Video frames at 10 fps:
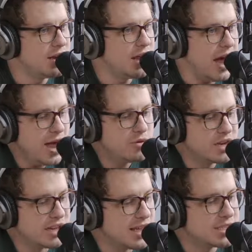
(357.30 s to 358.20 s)
I would
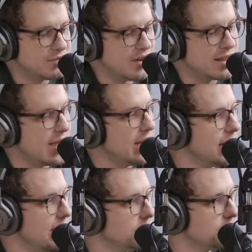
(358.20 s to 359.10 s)
classify that
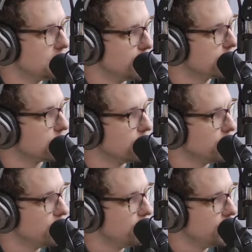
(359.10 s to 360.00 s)
as social
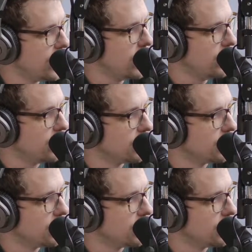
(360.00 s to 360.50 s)
fun.